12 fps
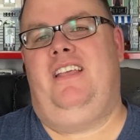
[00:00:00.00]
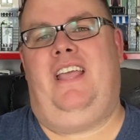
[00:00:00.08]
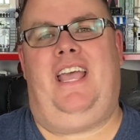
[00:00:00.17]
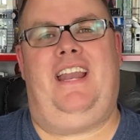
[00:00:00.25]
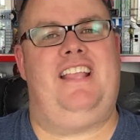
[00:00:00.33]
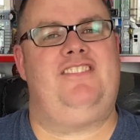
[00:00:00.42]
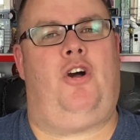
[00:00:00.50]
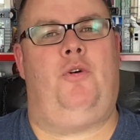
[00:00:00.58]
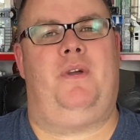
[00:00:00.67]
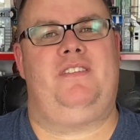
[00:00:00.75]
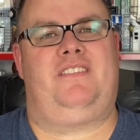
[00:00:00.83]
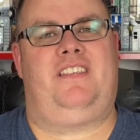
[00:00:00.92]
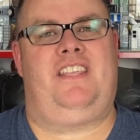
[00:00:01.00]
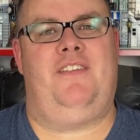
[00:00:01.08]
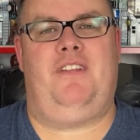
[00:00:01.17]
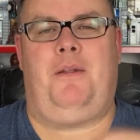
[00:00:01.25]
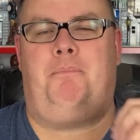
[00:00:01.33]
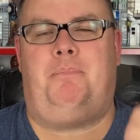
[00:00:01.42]
And as always, give
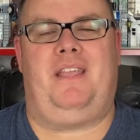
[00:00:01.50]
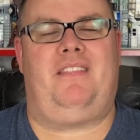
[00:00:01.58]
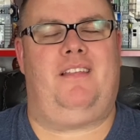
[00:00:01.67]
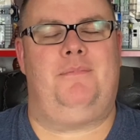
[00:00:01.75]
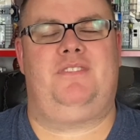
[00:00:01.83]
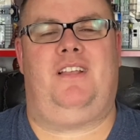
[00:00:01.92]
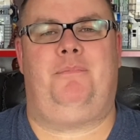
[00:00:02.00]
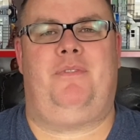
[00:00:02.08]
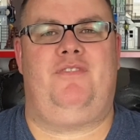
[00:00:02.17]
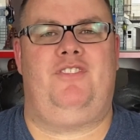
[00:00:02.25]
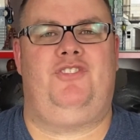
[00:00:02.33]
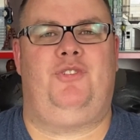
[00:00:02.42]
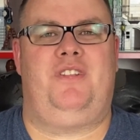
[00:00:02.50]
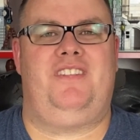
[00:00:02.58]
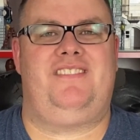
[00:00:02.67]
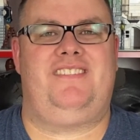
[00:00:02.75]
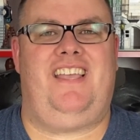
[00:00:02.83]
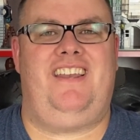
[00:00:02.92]
it a big thumbs up if you enjoyed the
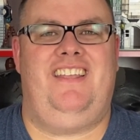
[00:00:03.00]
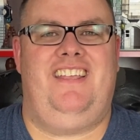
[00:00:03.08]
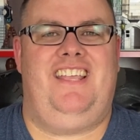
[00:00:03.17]
set,